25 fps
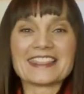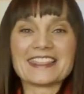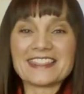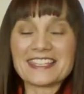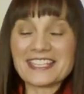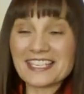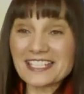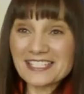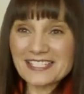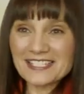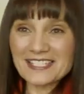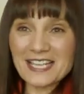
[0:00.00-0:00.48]

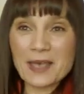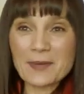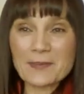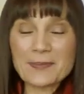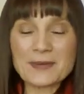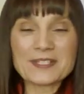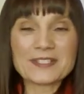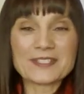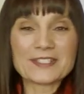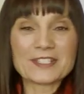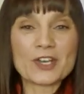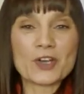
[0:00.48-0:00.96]
This
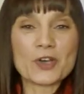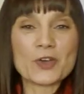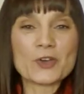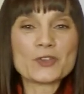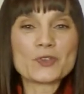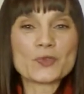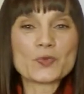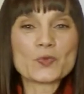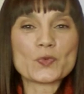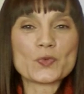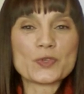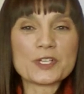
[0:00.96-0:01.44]

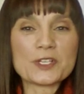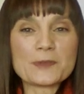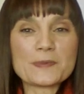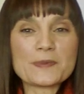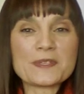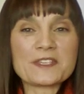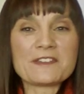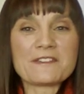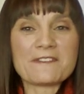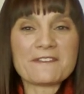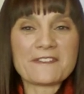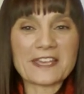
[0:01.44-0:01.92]
episode will
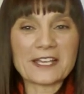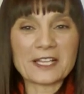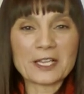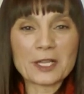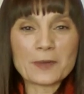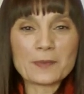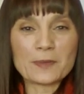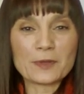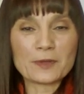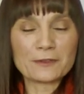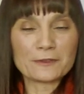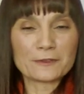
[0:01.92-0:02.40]
be
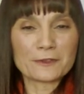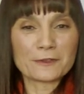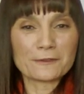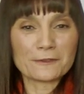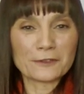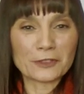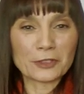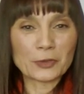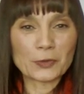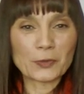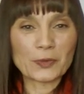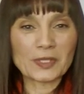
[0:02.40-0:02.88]
available for
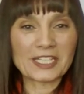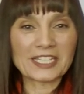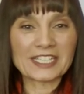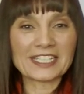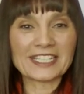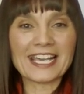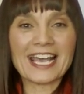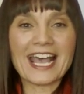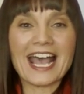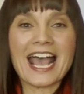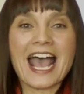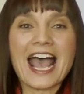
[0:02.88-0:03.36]

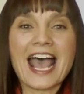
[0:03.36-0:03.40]
viewing